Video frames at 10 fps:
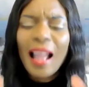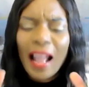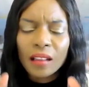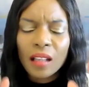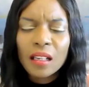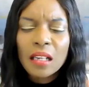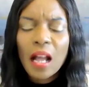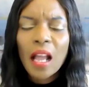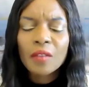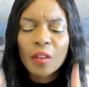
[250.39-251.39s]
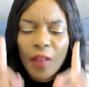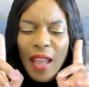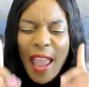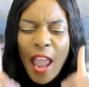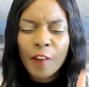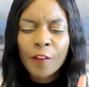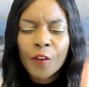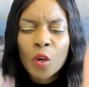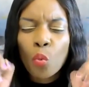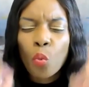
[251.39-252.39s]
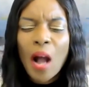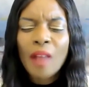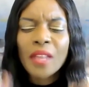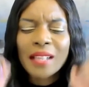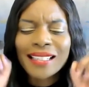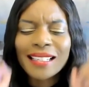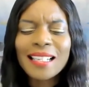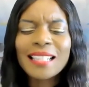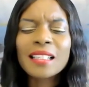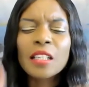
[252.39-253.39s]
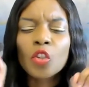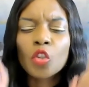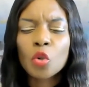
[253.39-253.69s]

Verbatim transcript: and the lives of everyone that's listening